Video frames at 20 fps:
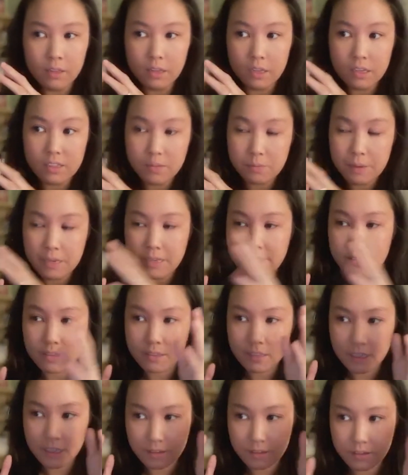it's
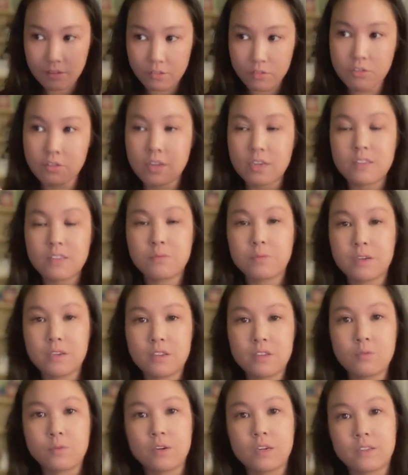basically a centralized
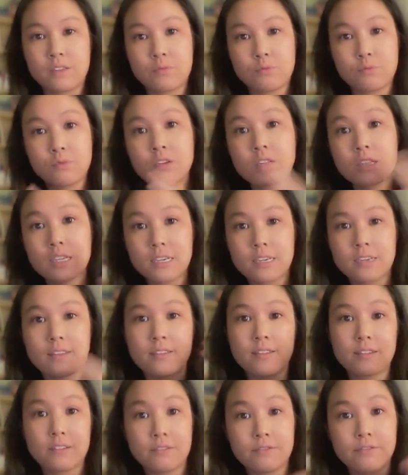place where it's really
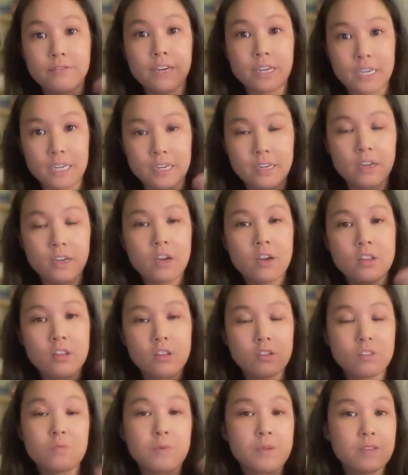easy to find
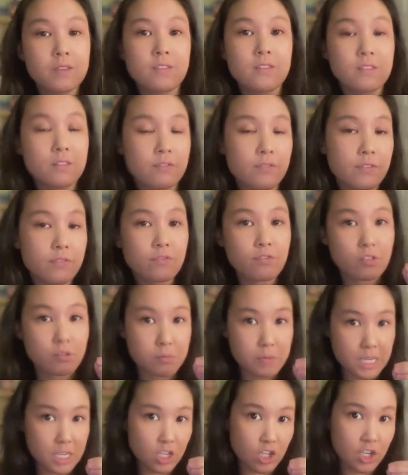those pieces of
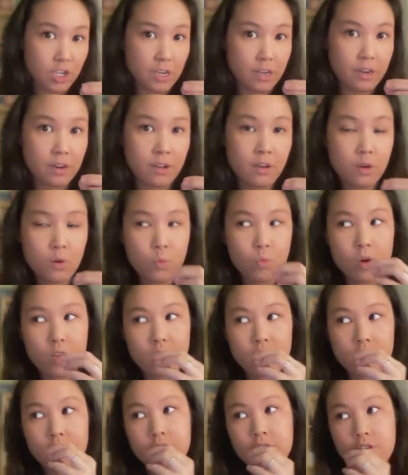information,
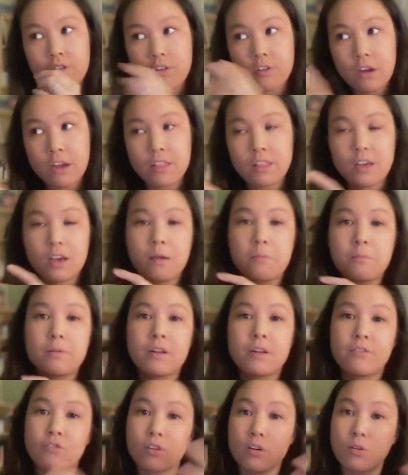whether you're at the
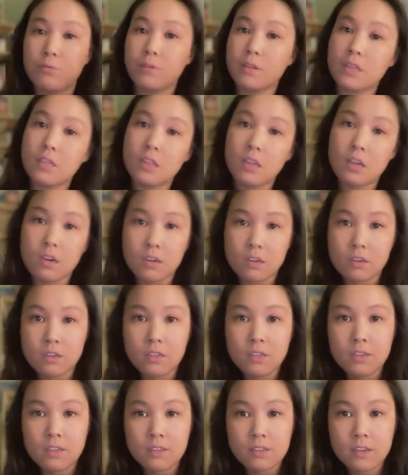company for a really long
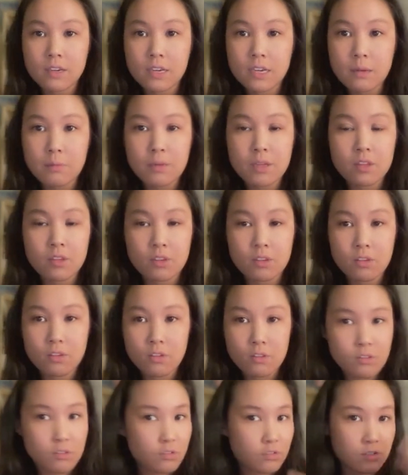time
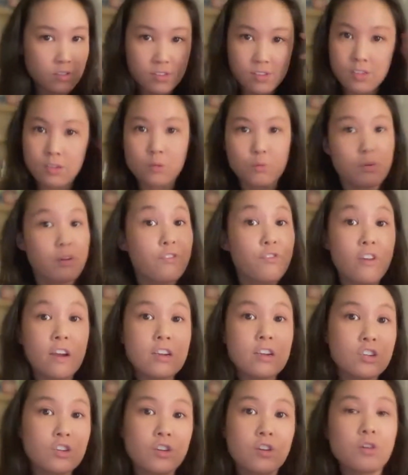and you just need a
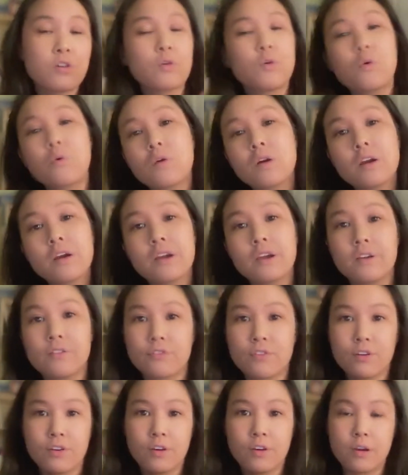refresher, or
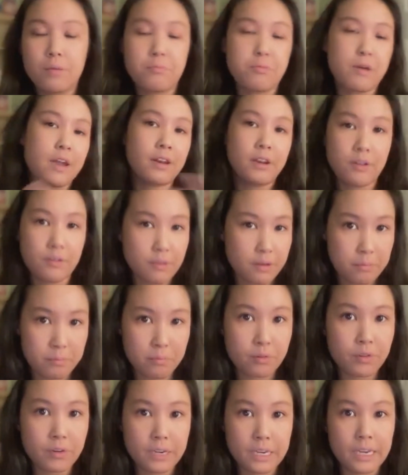if you're a brand new
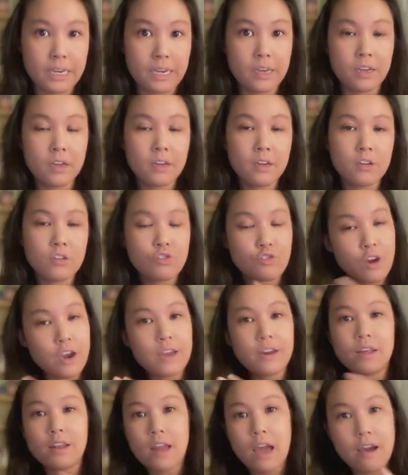employee
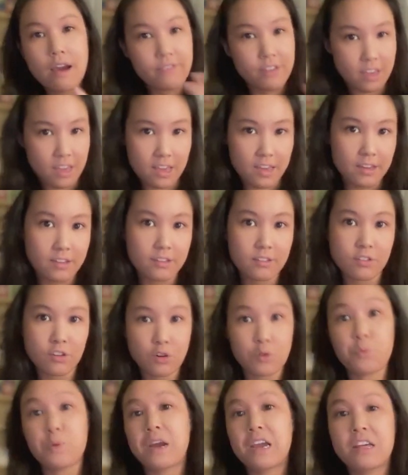trying to navigate
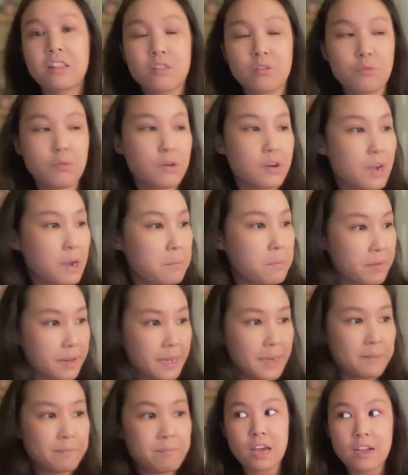your way through a
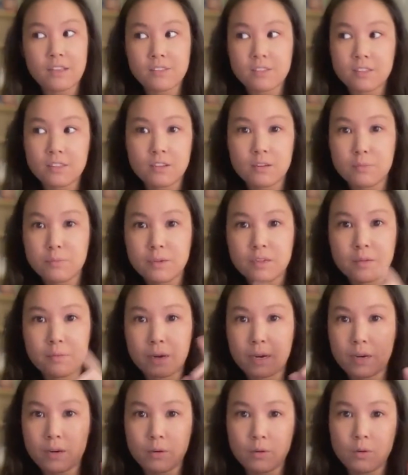company. That's a little bit
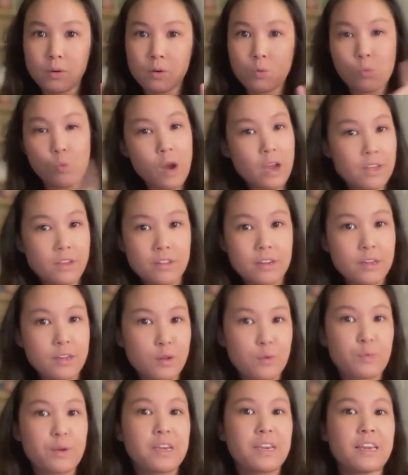about why you need
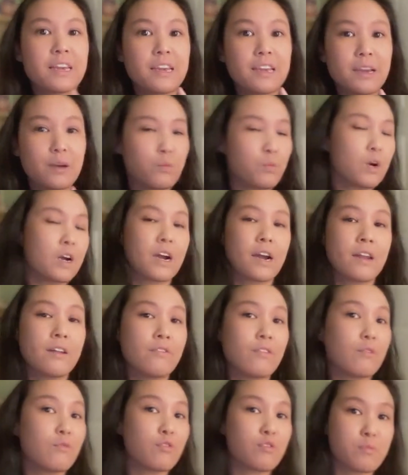a wiki and what kind
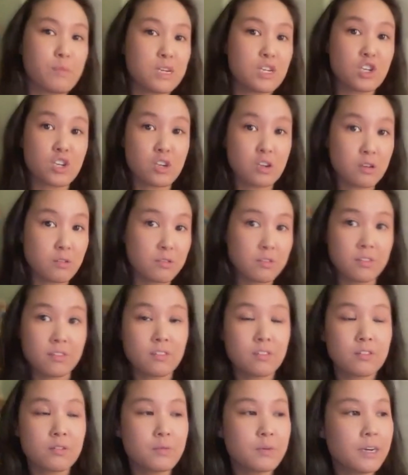of information goes
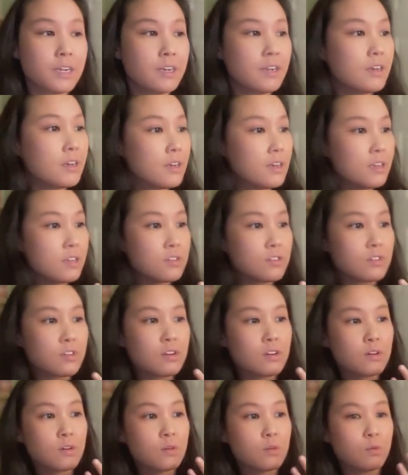into one. And
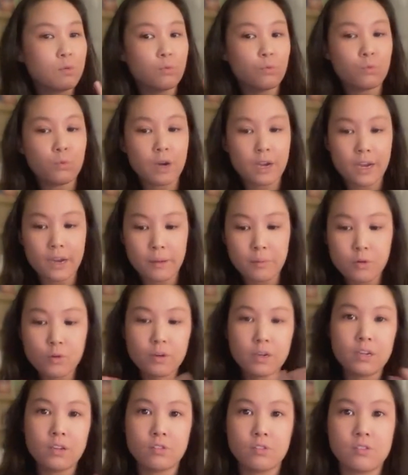so, what I'm
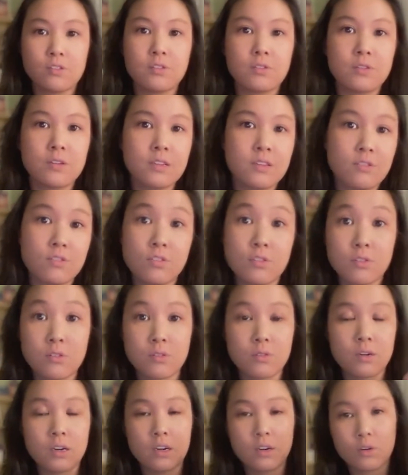going to do is
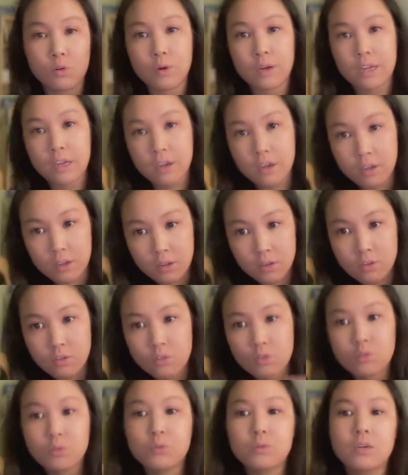do a quick
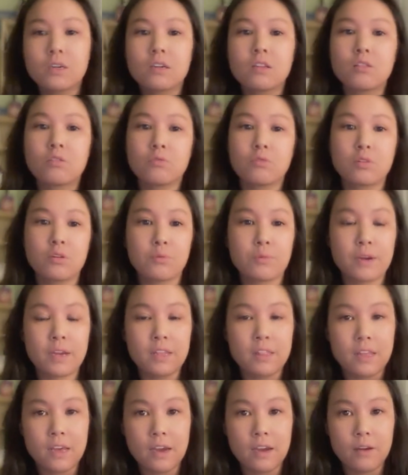tour through the way
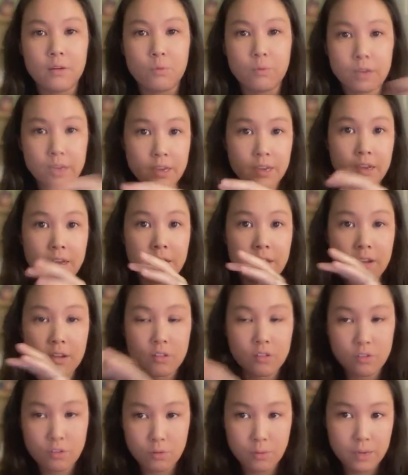that we
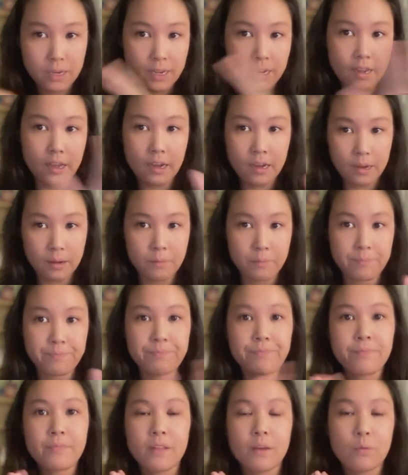do it um,
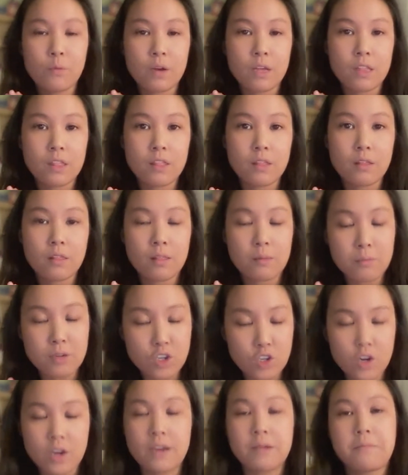with the
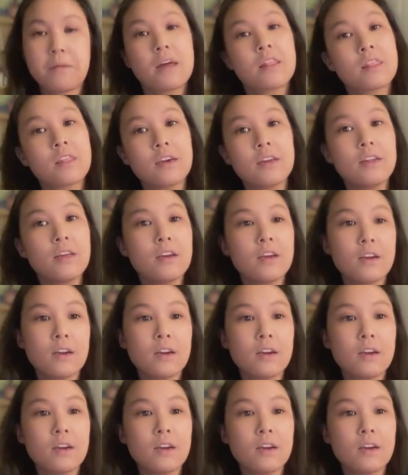Mochary method.